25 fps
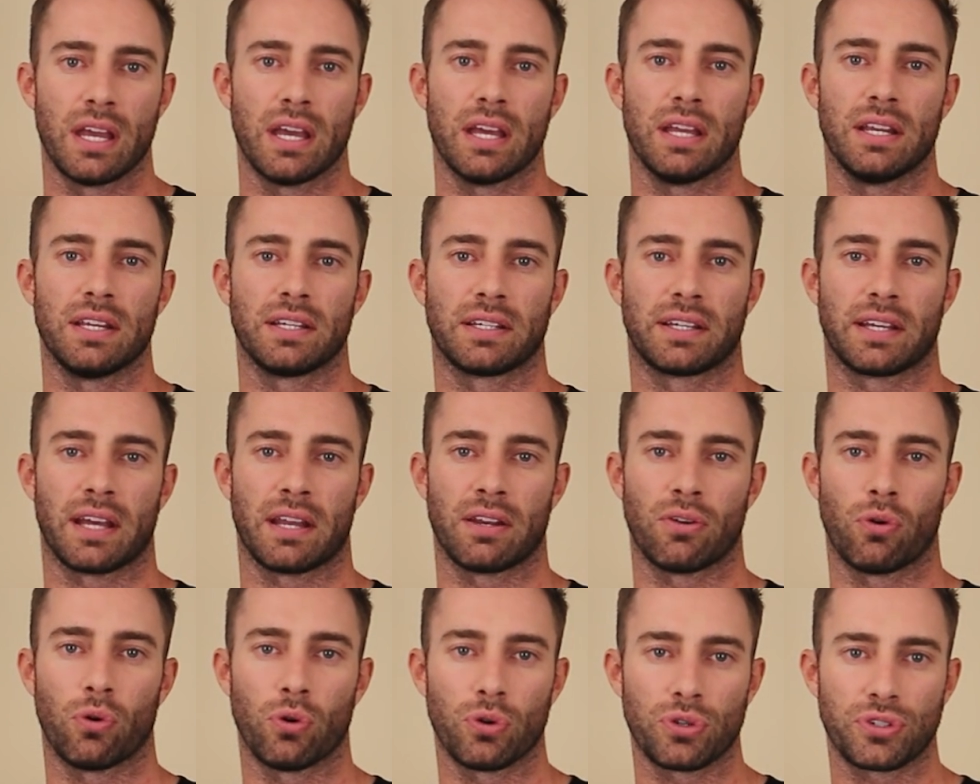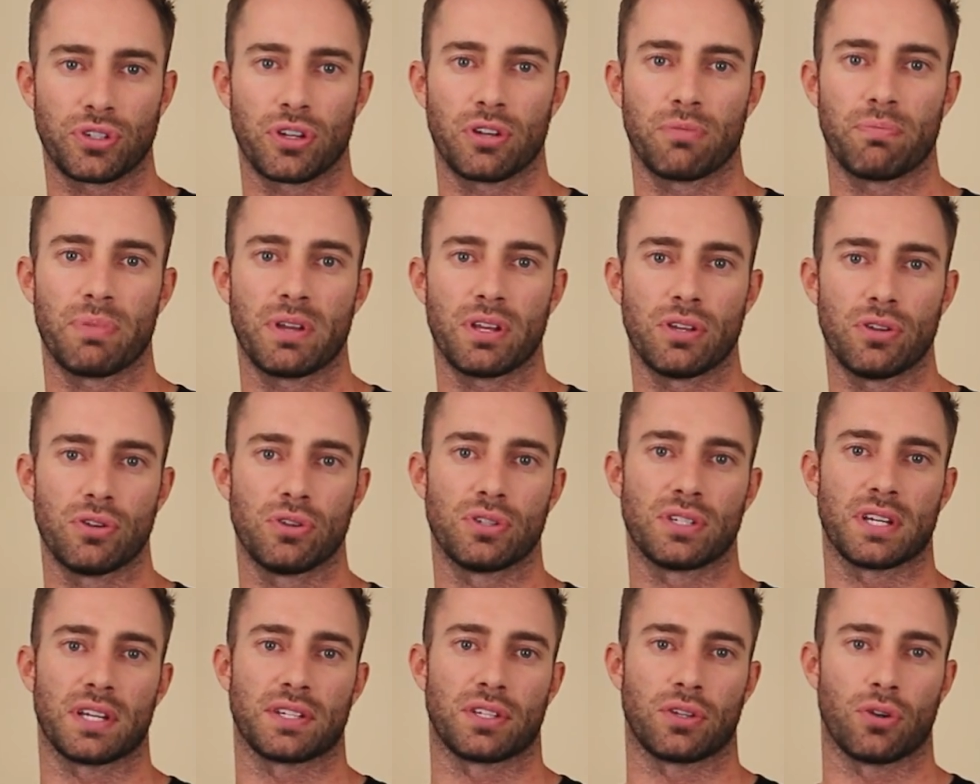It can also be
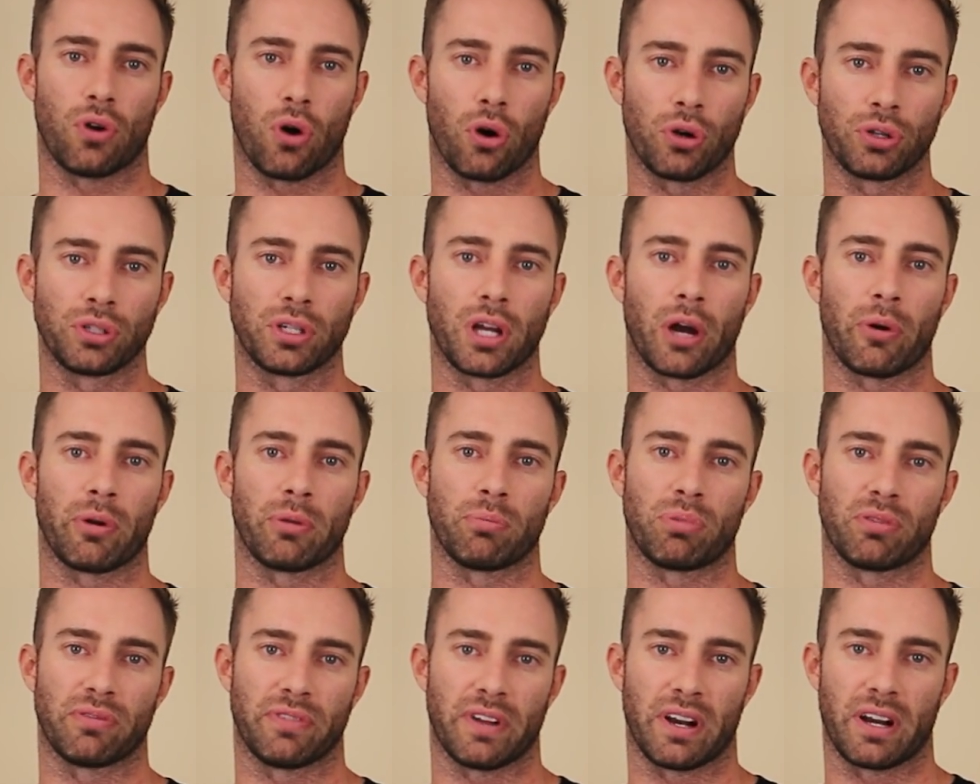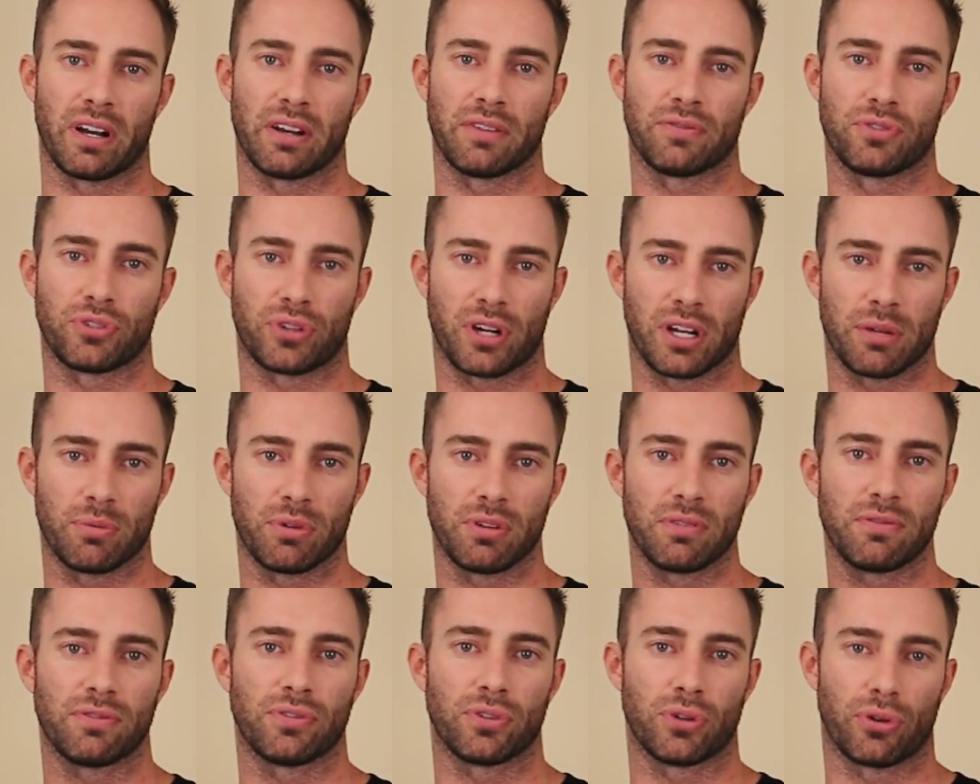used as an ongoing preventative
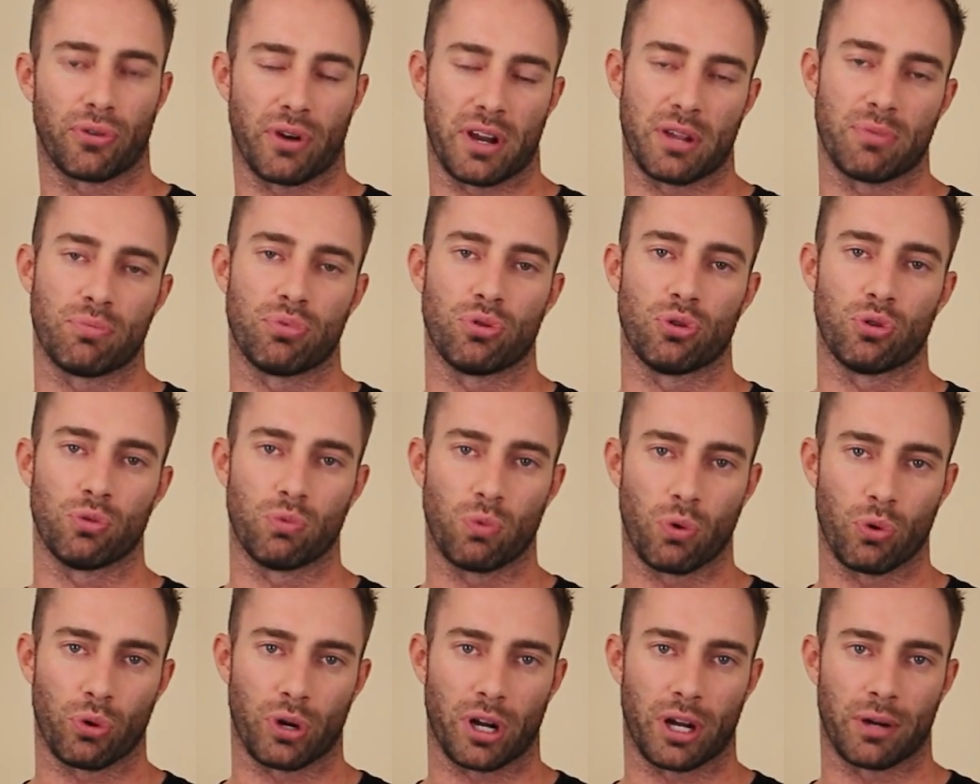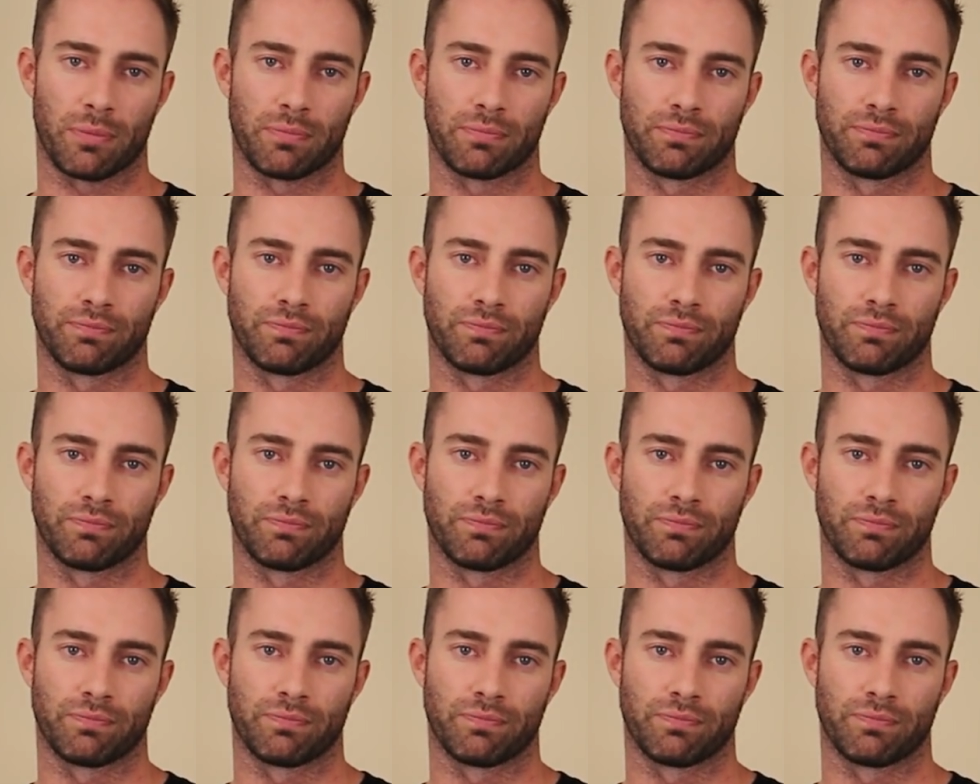treatment for green pool water.